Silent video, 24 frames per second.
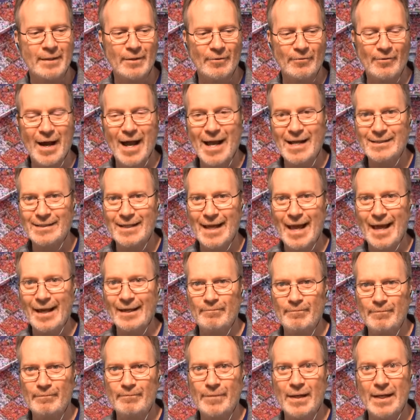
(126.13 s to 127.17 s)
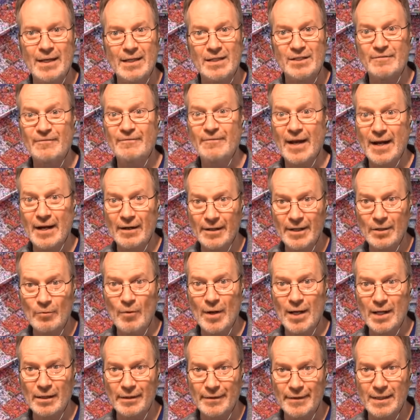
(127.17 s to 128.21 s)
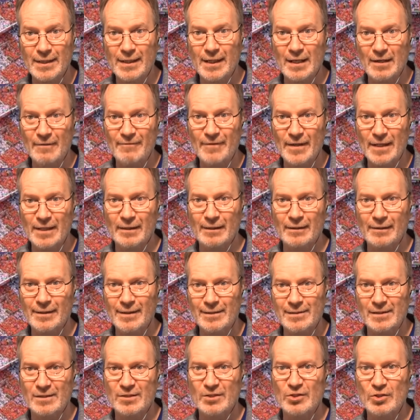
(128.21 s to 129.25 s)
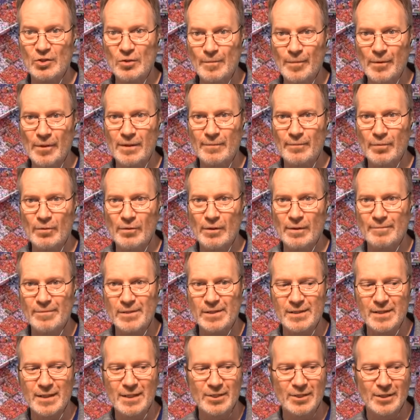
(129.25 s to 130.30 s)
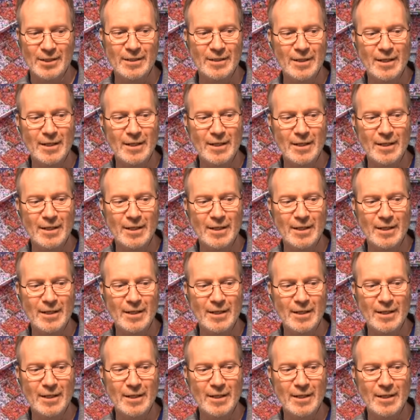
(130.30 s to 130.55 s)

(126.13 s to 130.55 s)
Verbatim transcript: Right tackle pays very well in the NFL. It's a super important position.